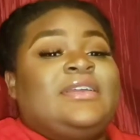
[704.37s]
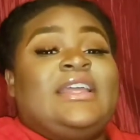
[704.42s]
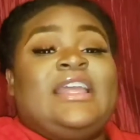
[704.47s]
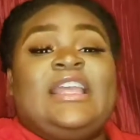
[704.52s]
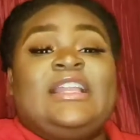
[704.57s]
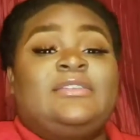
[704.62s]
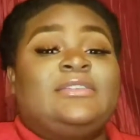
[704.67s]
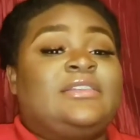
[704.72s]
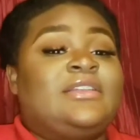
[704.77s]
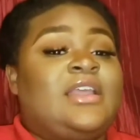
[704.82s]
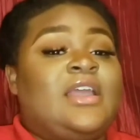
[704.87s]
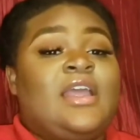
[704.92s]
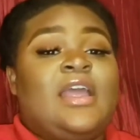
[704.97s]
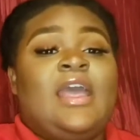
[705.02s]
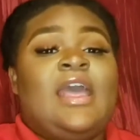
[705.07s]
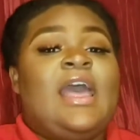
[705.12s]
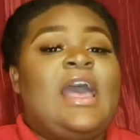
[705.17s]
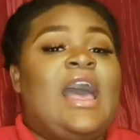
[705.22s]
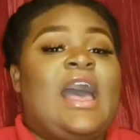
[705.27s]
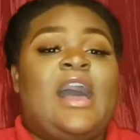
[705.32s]
and
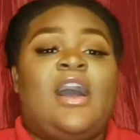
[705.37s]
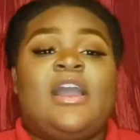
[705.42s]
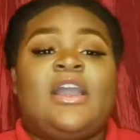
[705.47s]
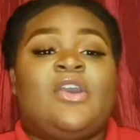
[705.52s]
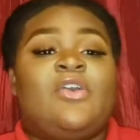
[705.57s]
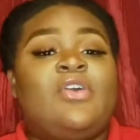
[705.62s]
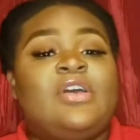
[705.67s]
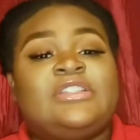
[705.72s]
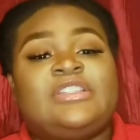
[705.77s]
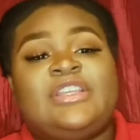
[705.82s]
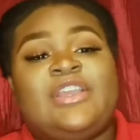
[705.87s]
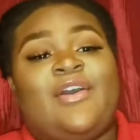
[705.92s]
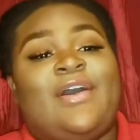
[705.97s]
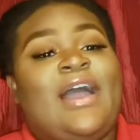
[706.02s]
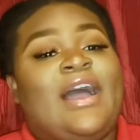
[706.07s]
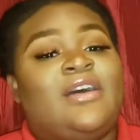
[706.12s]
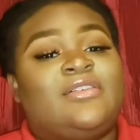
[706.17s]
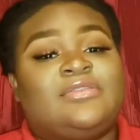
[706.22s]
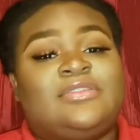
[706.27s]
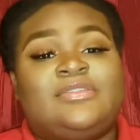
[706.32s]
I ain't going to your
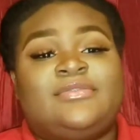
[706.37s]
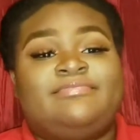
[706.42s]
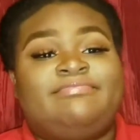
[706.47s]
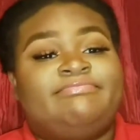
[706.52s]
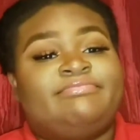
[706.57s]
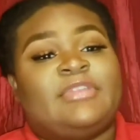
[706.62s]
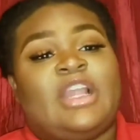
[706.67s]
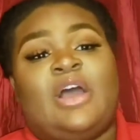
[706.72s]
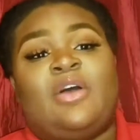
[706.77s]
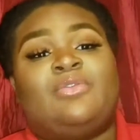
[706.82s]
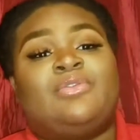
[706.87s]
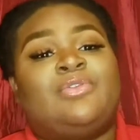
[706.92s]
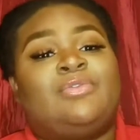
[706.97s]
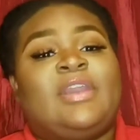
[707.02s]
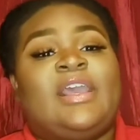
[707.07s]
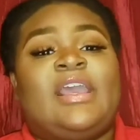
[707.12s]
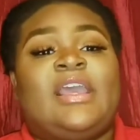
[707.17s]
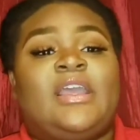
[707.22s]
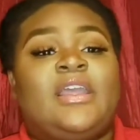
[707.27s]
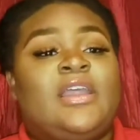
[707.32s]
house. I don't do
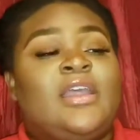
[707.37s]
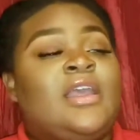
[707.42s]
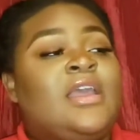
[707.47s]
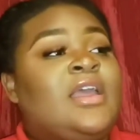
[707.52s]
that.